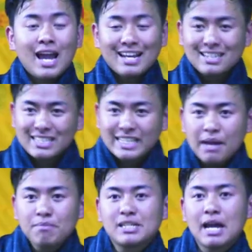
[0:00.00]
At the
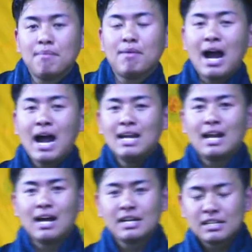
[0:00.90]
same time, I
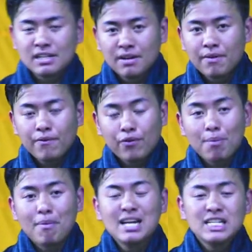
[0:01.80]
learned
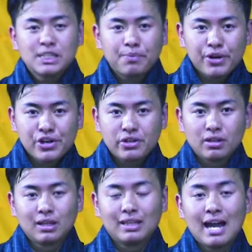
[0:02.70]
from my
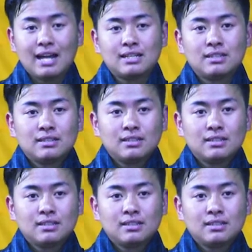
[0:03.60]
inspirational that